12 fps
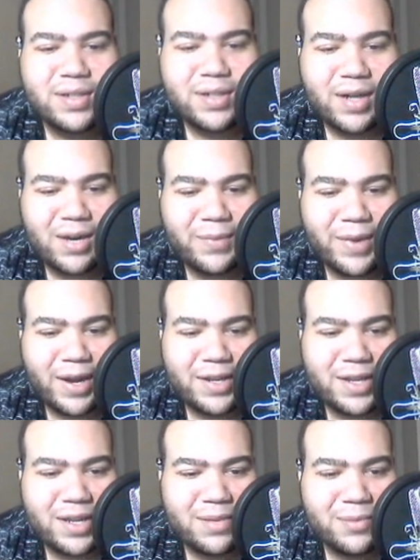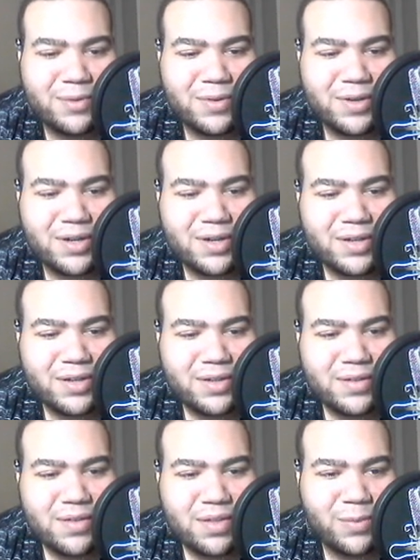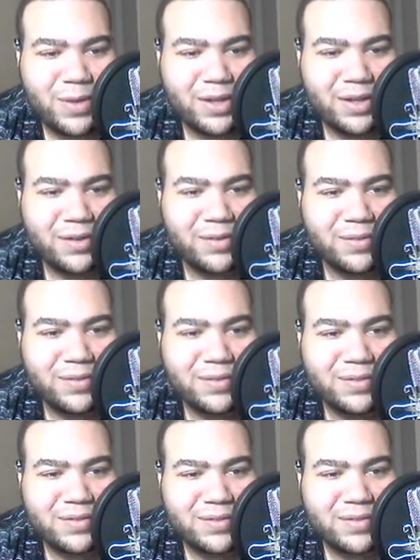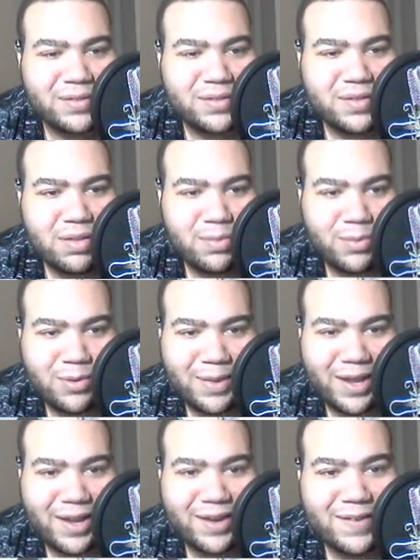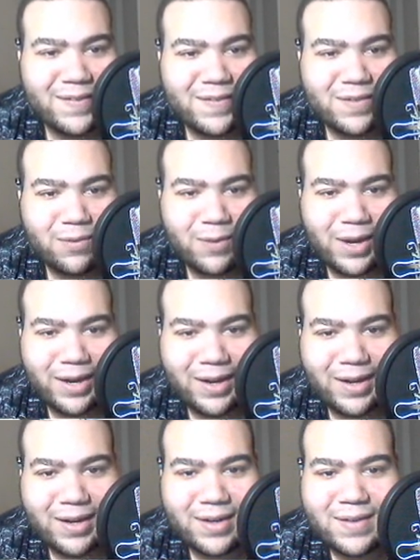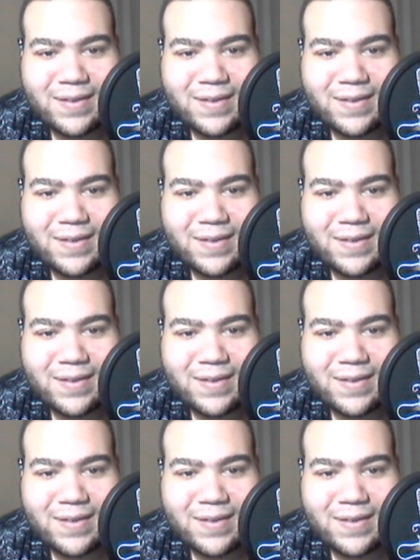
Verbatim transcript: Alright, we had Heatmor, Swallow, Swoobat, why not?